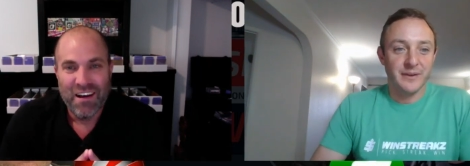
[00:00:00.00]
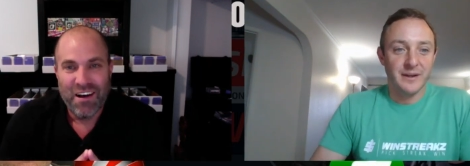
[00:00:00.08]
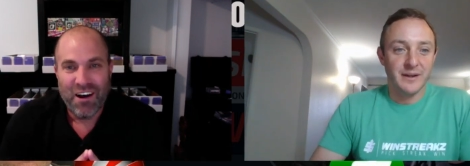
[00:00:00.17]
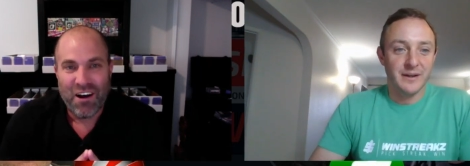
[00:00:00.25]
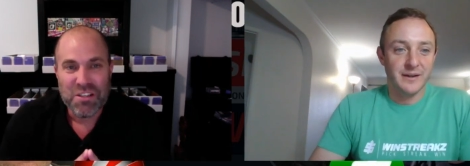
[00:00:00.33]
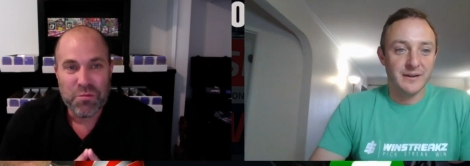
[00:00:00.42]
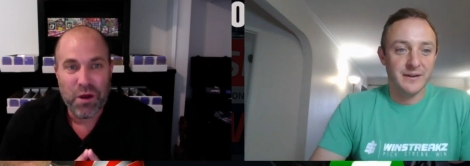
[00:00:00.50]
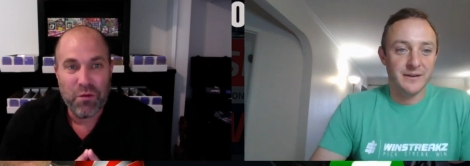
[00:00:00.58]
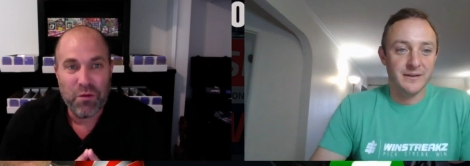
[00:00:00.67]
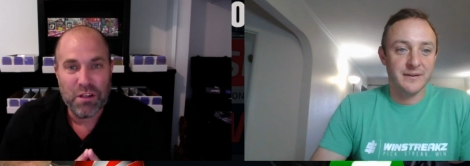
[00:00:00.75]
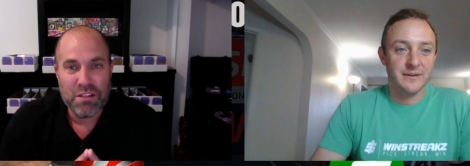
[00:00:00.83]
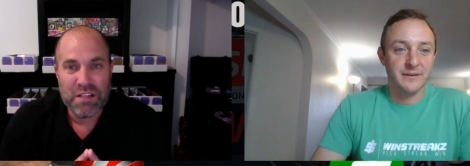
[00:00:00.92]
Speaker 1: Awesome, Brett.
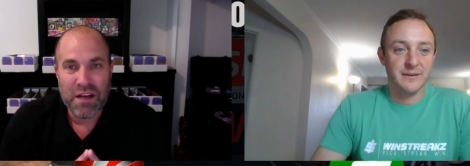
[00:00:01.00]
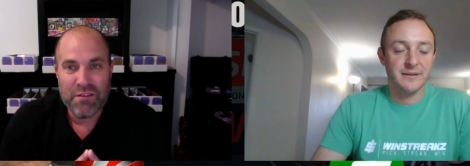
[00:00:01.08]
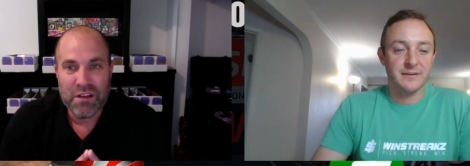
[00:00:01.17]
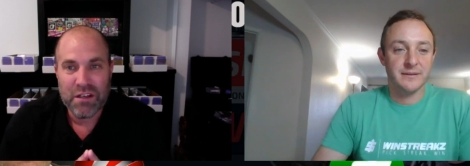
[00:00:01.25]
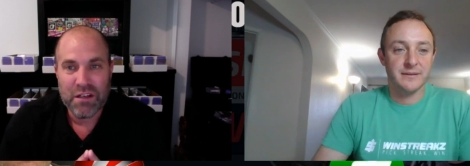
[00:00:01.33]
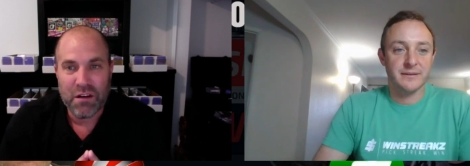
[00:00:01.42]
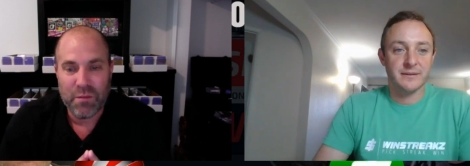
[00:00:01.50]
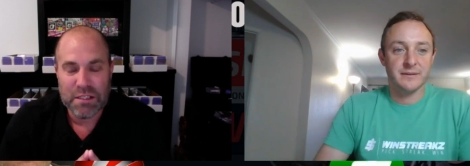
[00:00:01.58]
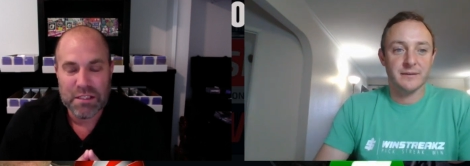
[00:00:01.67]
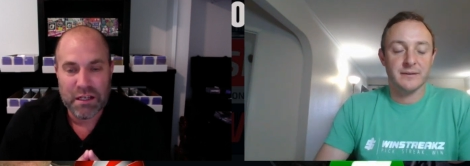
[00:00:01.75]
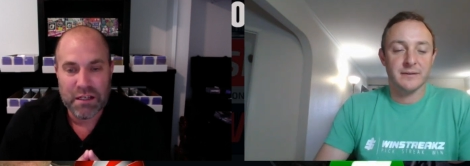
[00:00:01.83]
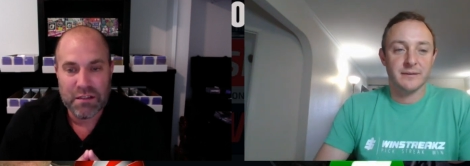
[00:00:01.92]
Well, let's dive in here. I'm
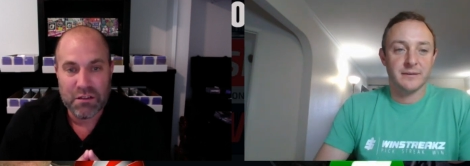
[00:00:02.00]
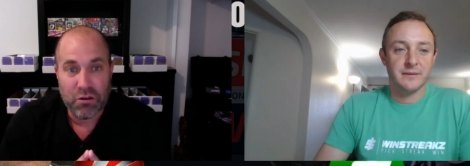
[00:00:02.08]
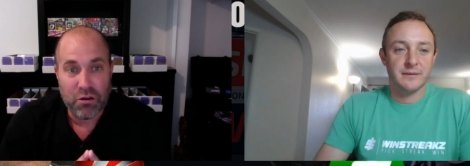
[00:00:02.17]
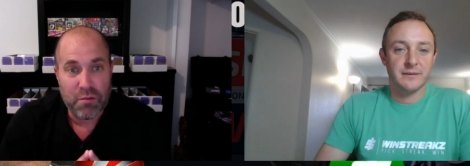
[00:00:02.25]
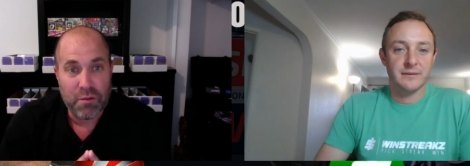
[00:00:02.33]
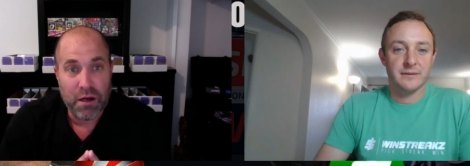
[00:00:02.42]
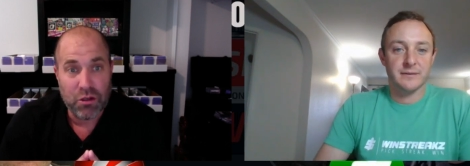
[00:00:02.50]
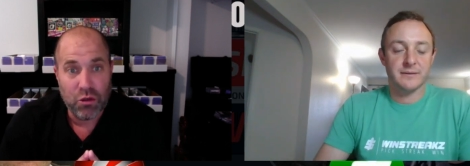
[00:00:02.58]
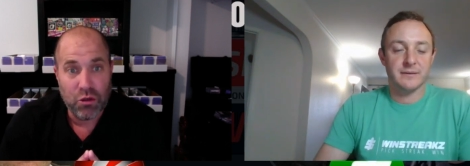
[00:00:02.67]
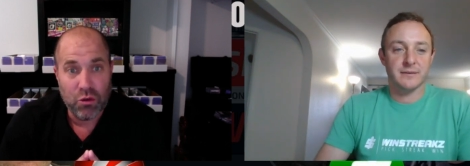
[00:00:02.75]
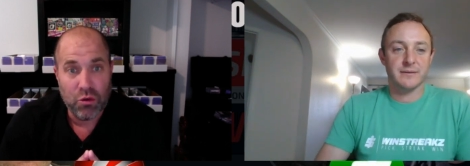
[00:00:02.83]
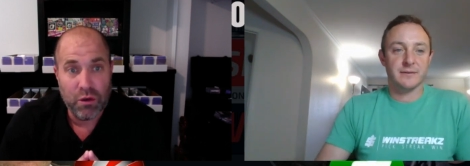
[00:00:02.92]
excited to learn about
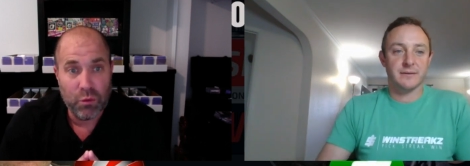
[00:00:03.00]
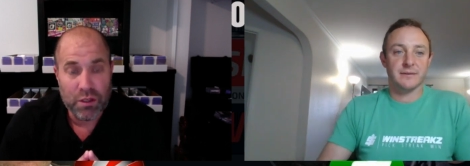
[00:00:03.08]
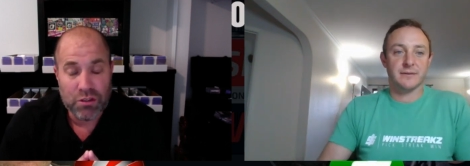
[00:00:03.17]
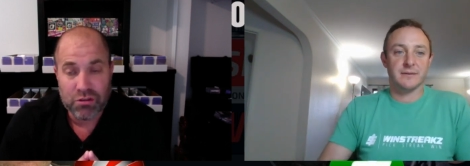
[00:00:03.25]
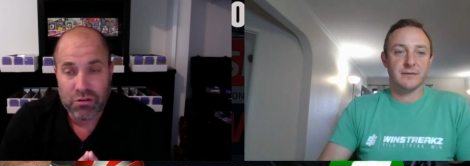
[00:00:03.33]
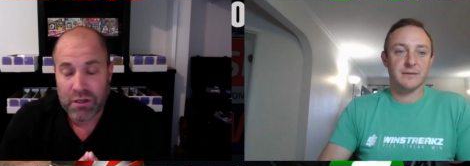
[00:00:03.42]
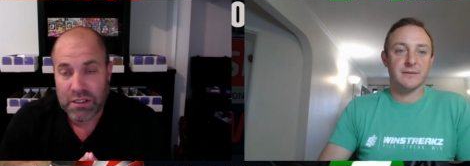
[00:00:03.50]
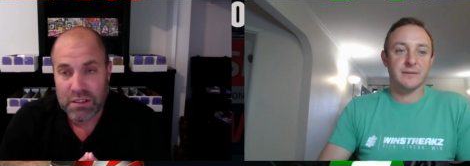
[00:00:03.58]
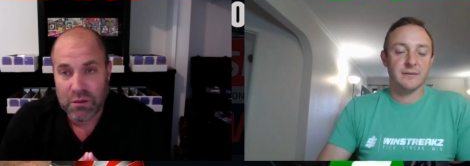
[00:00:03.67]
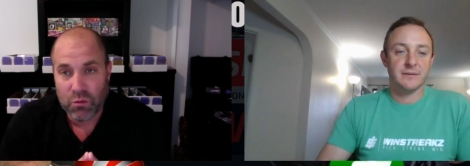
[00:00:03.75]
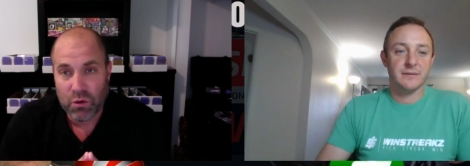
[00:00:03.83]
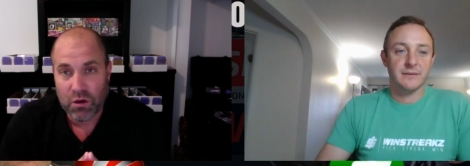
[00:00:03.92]
you and WinStreakz
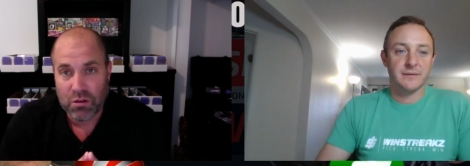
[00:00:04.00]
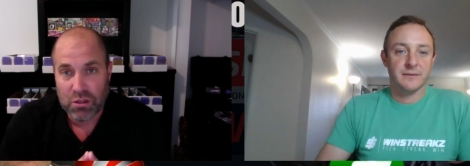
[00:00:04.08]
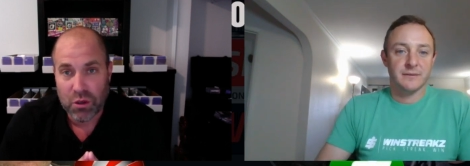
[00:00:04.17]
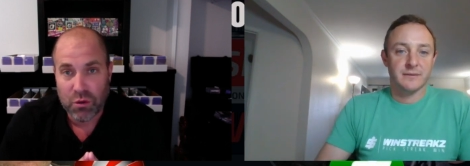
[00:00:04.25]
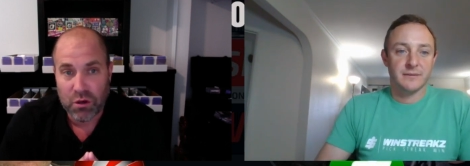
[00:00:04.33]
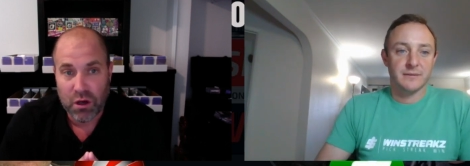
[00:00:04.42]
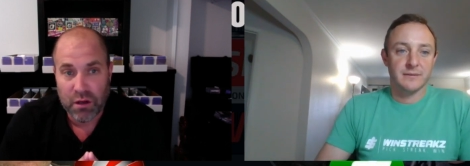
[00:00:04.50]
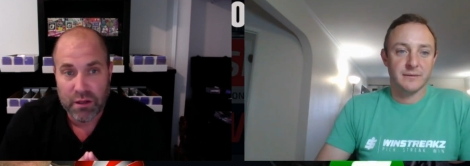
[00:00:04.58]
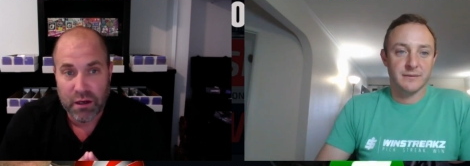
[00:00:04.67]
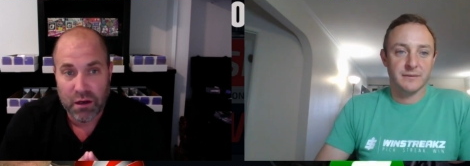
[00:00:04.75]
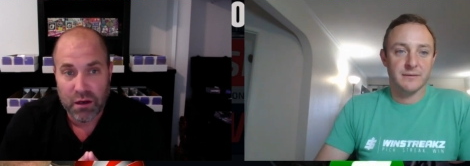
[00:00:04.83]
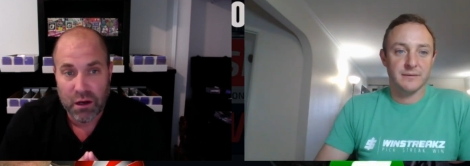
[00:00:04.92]
and what all's going on
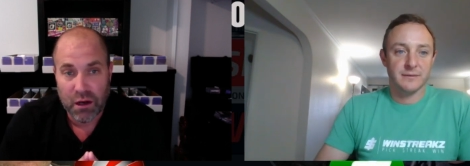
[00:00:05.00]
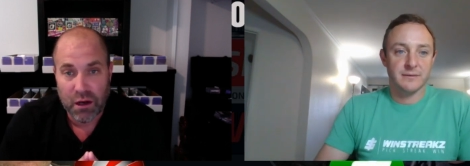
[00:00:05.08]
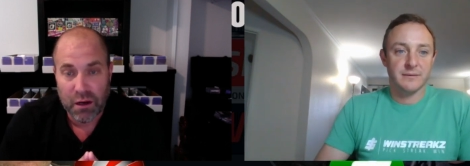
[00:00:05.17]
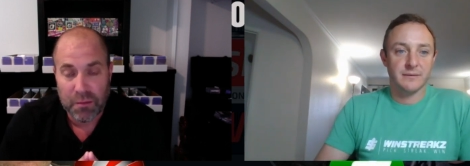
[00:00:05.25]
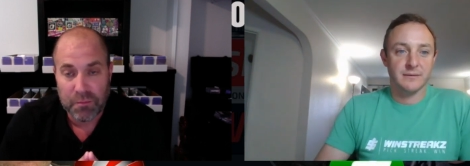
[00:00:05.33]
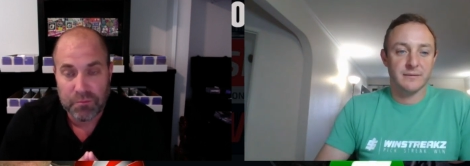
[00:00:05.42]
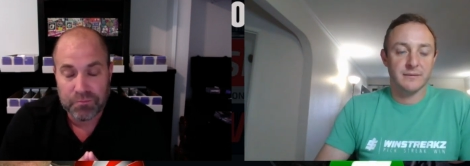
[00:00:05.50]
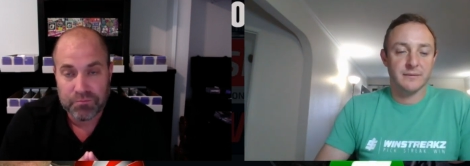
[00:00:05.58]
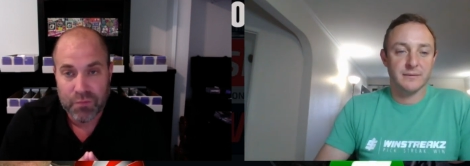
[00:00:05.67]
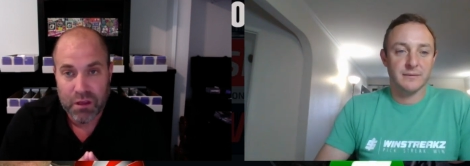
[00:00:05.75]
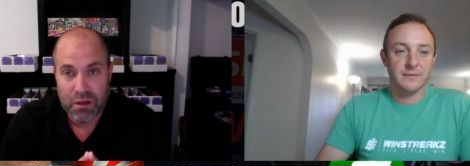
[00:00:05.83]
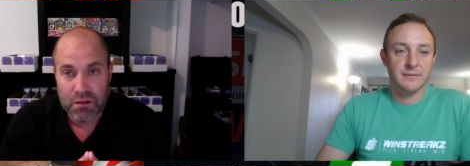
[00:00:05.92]
there. Um,
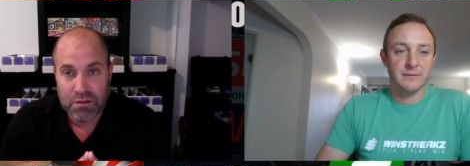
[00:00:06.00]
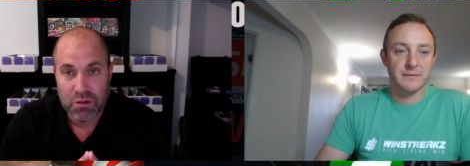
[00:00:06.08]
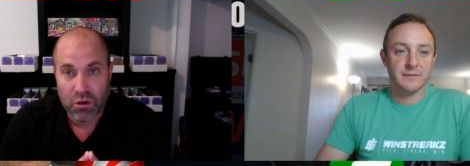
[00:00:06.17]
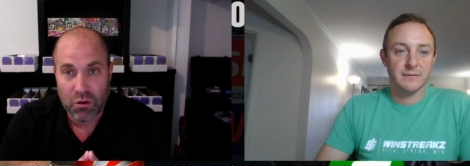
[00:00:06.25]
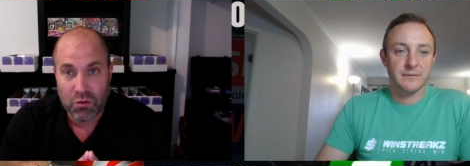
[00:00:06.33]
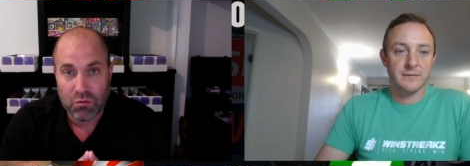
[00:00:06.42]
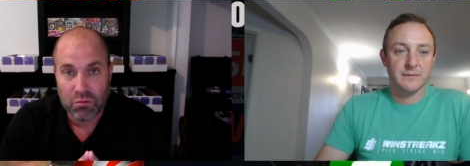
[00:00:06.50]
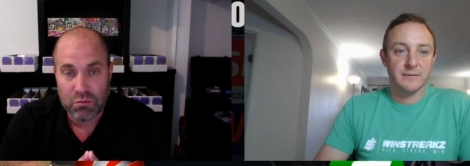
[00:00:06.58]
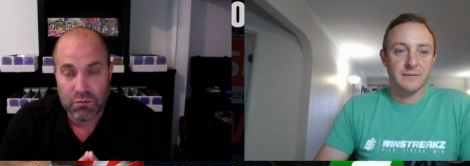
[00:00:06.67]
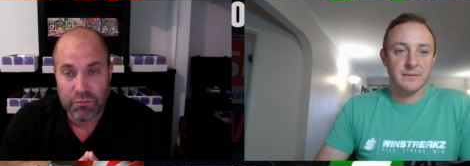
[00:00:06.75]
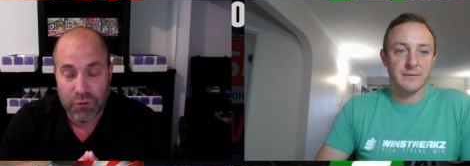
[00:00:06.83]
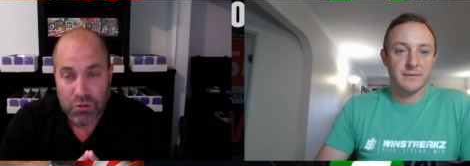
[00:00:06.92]
so
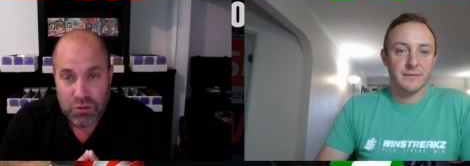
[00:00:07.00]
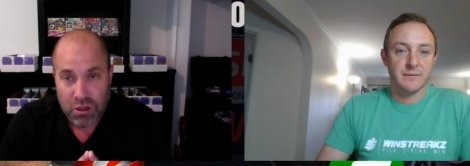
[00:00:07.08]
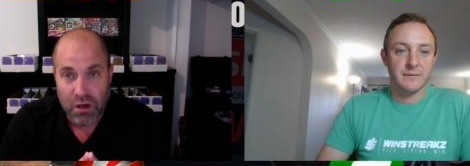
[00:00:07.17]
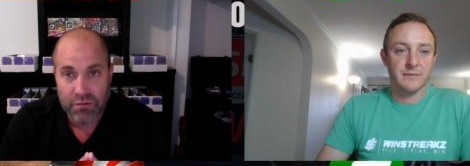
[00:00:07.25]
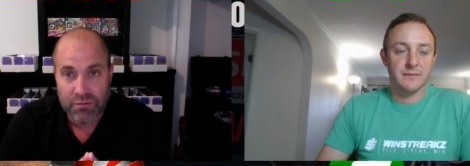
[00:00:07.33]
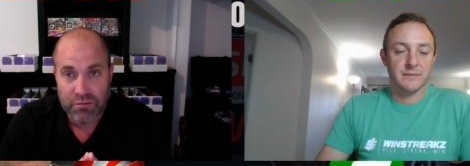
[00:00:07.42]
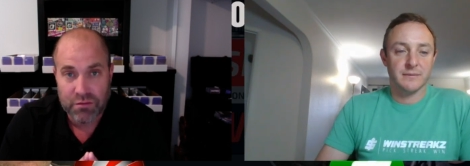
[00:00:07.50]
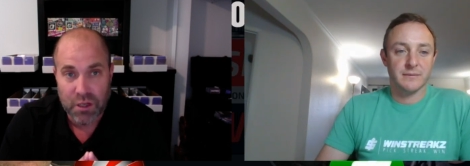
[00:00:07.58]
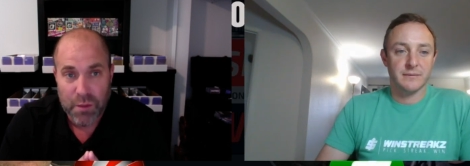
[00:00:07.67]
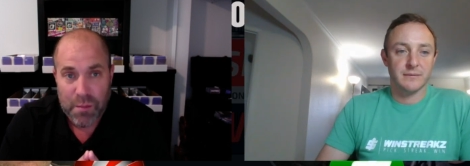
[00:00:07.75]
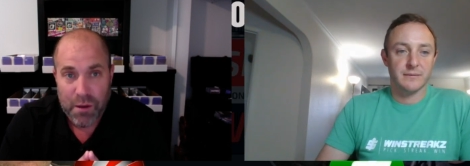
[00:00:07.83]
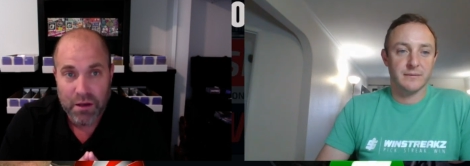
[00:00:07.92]
first off, tell me about